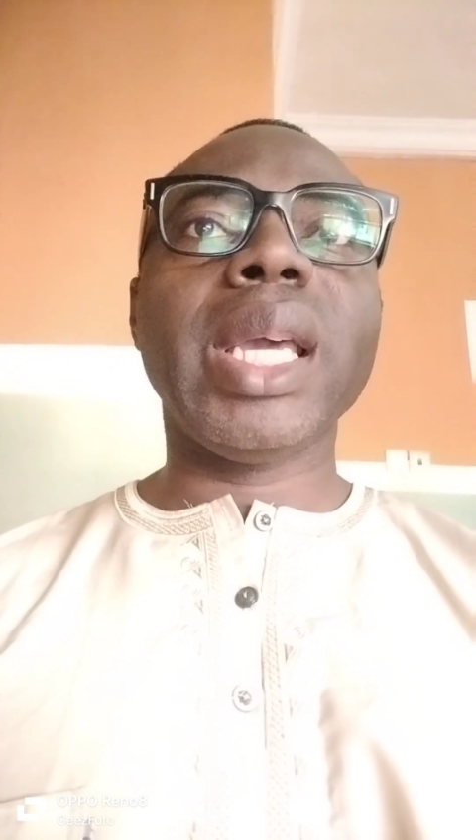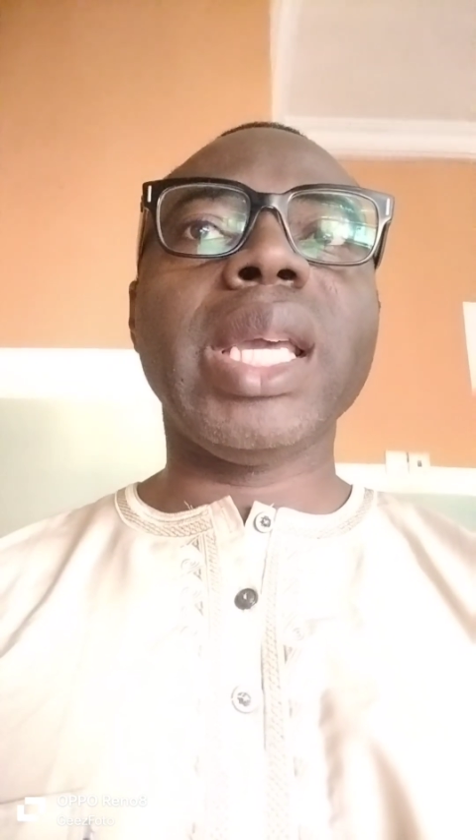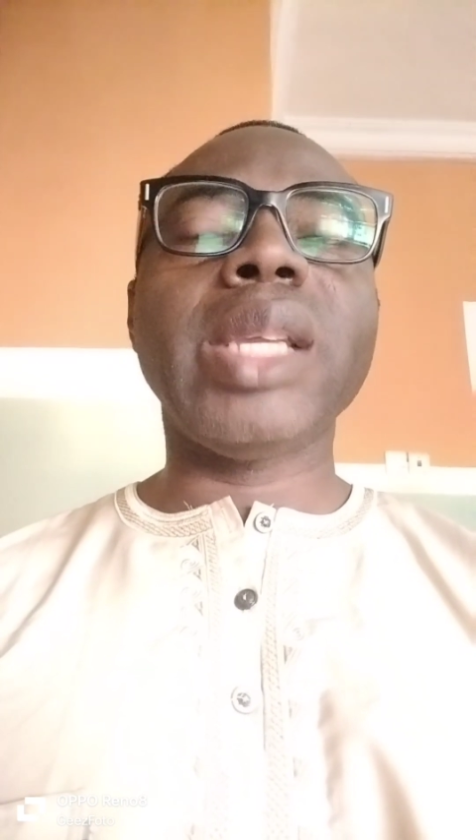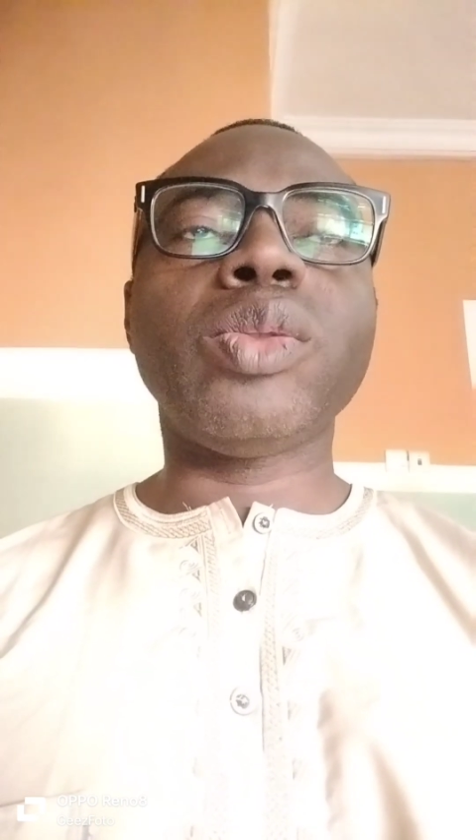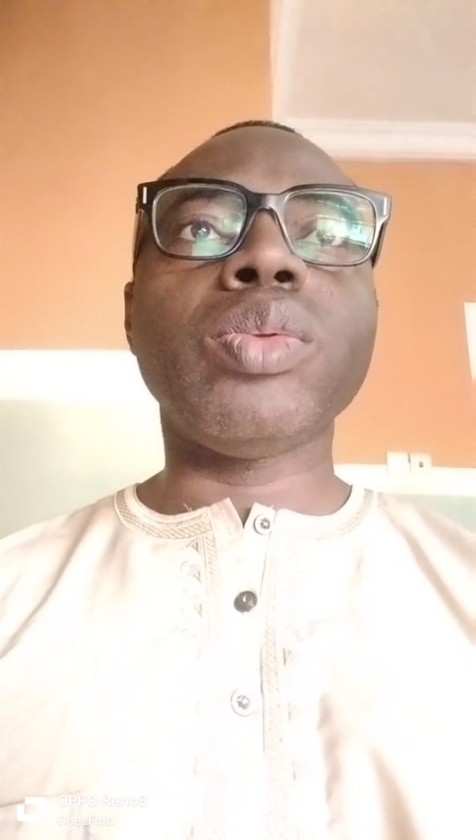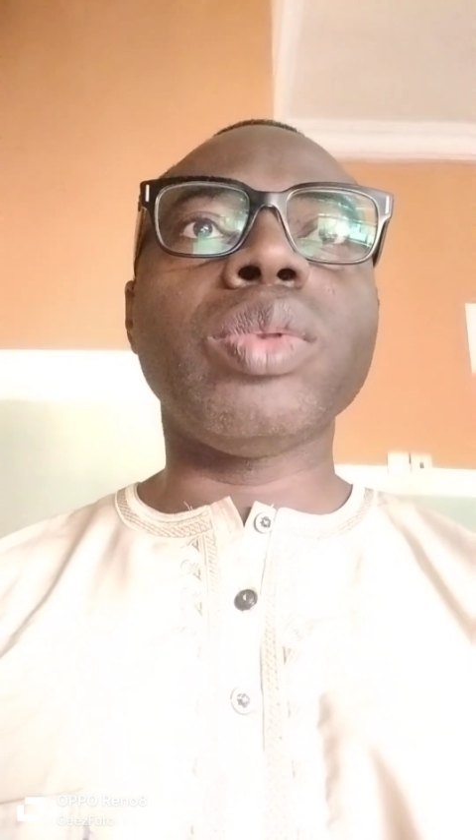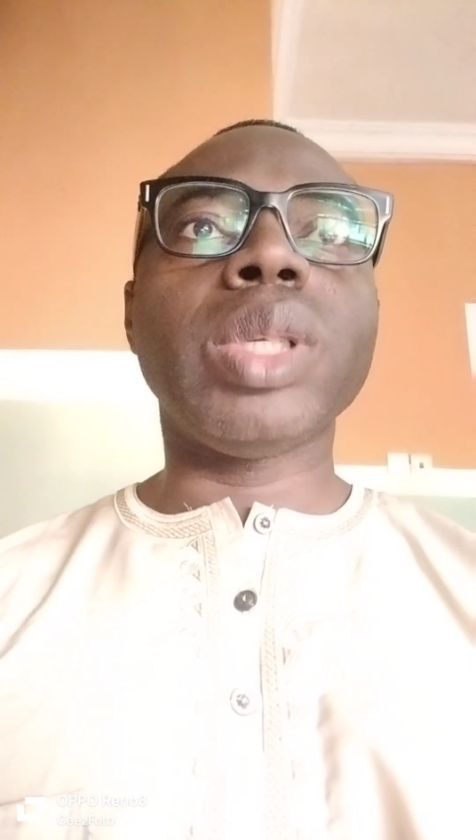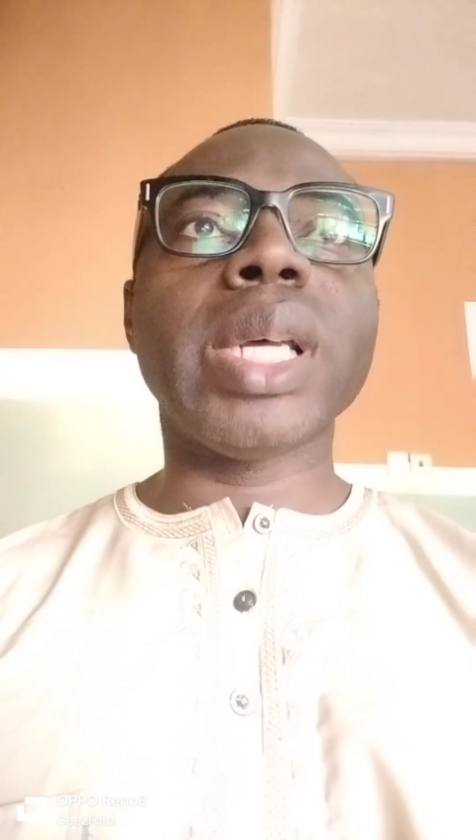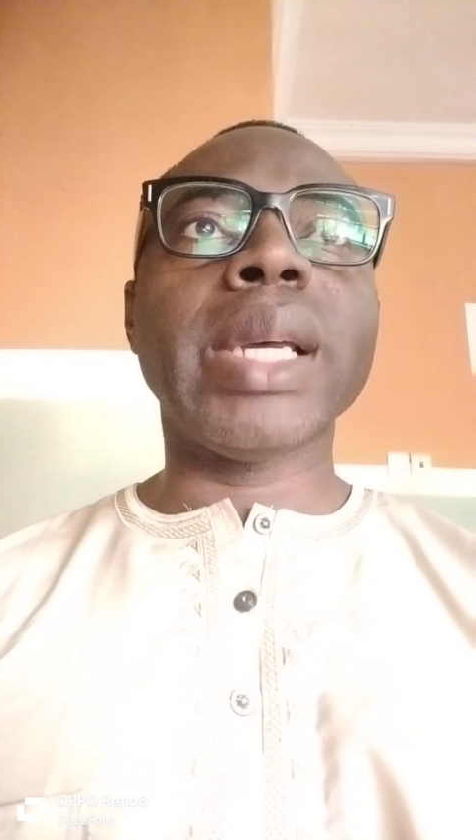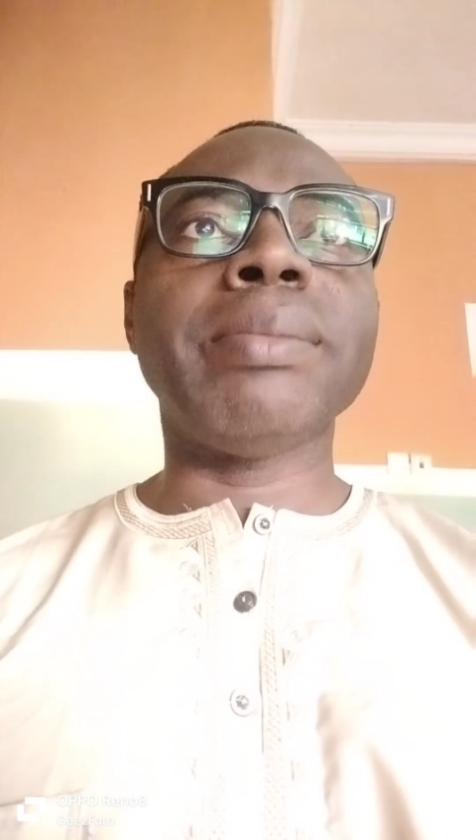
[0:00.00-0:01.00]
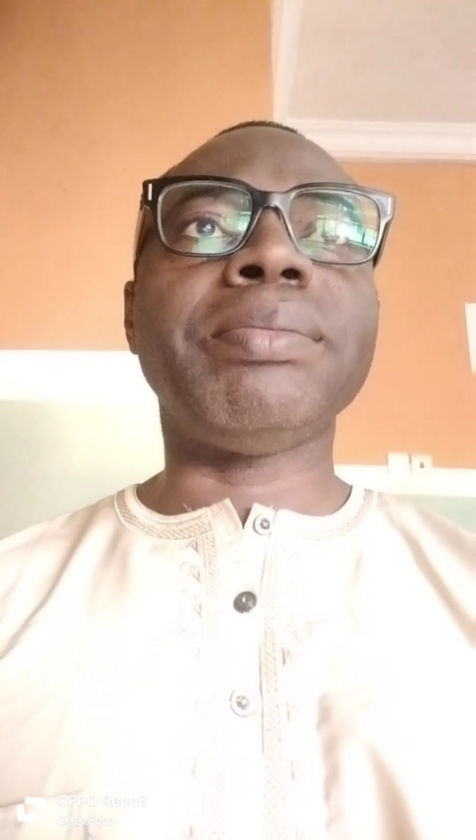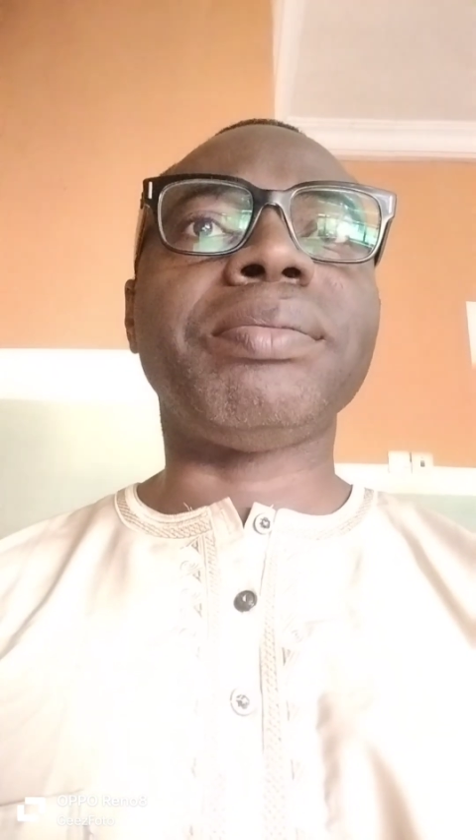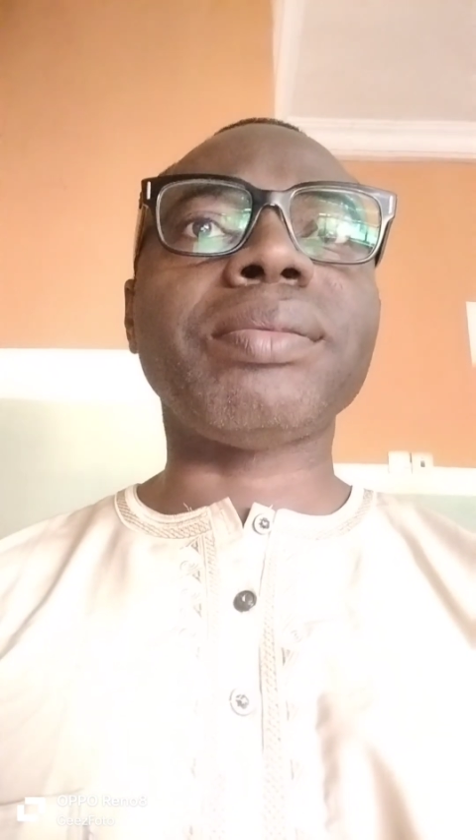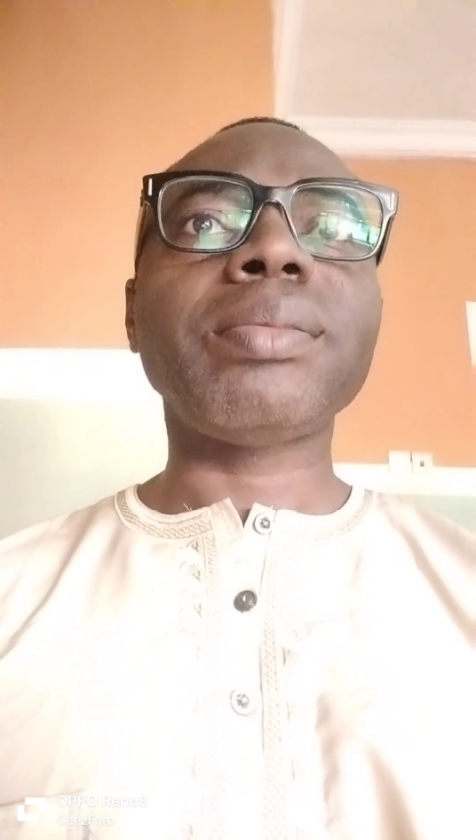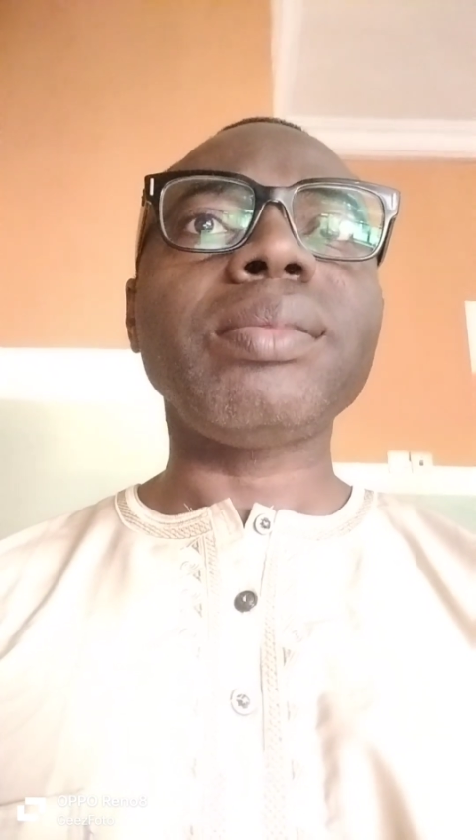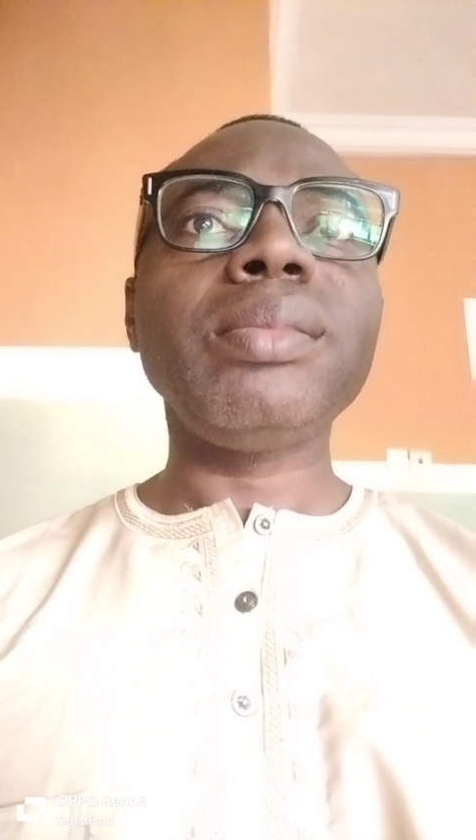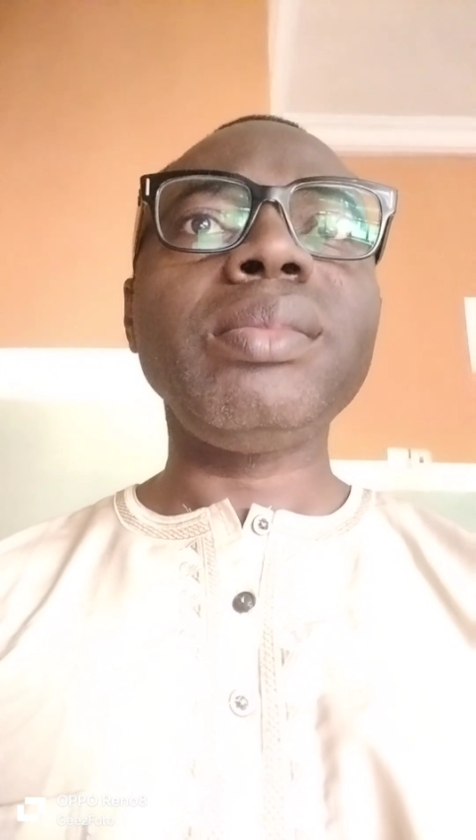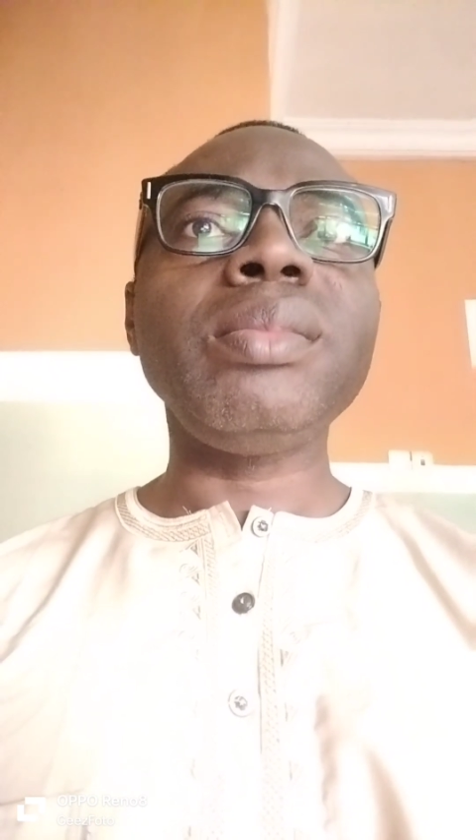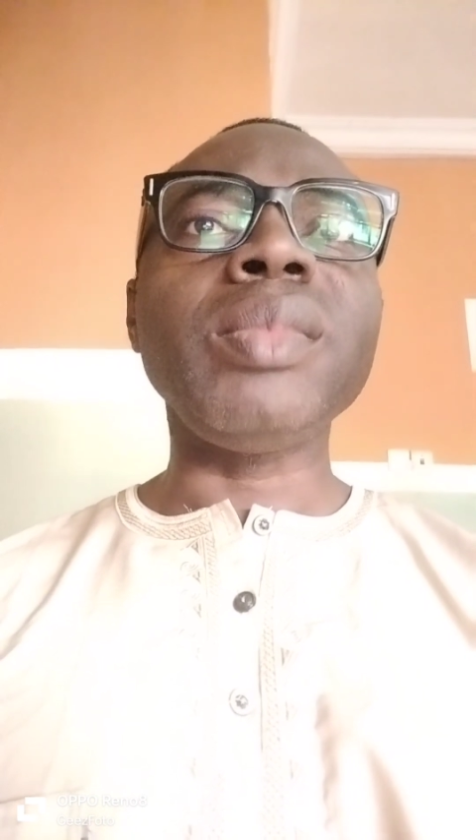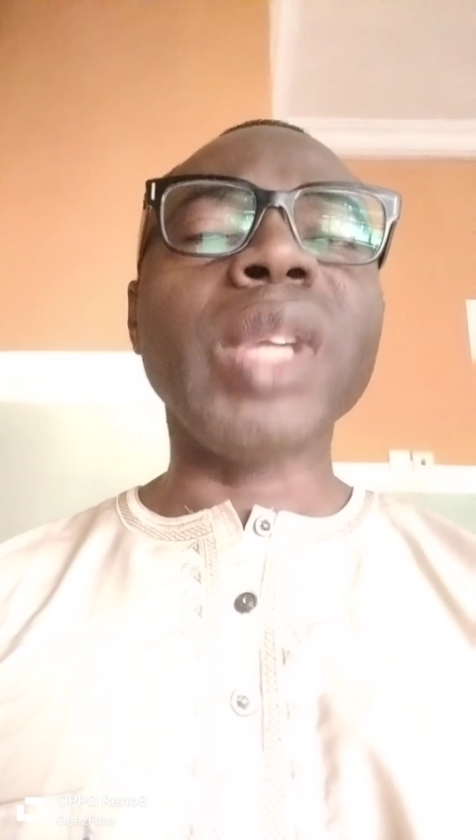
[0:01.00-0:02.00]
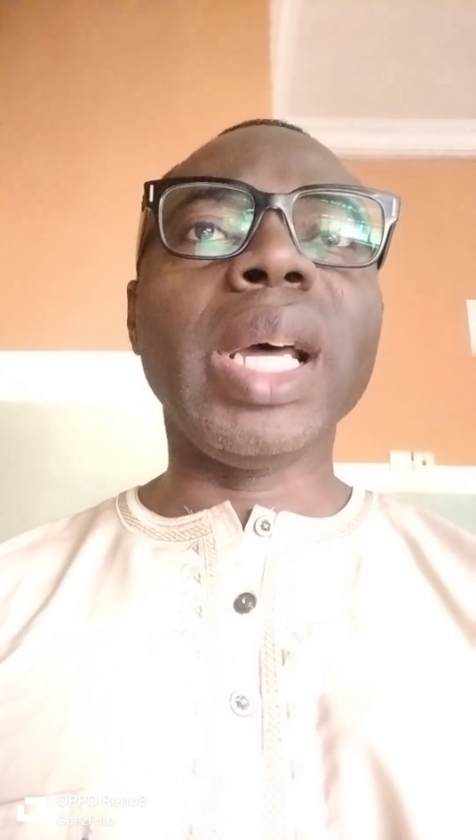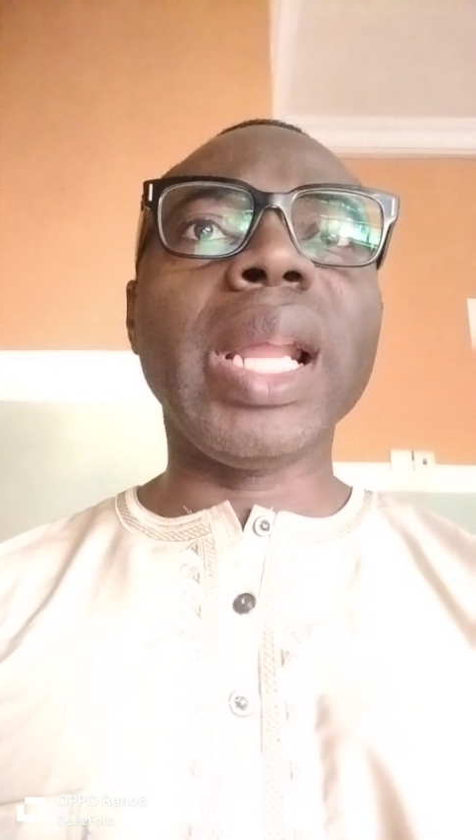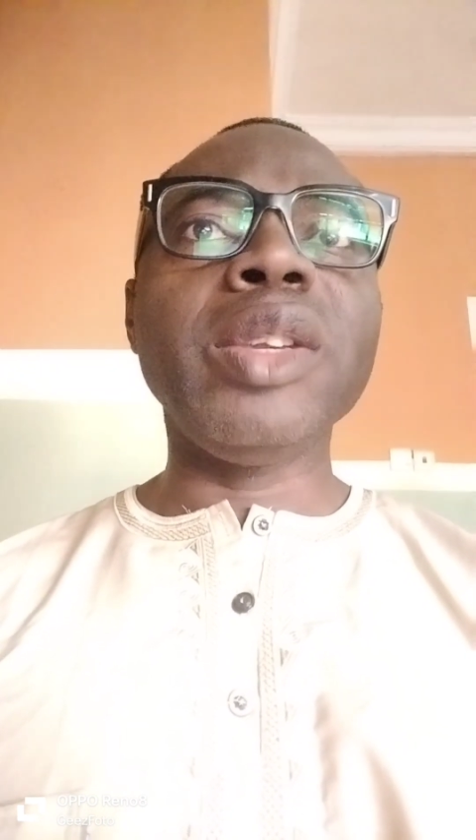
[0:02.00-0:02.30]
it would allow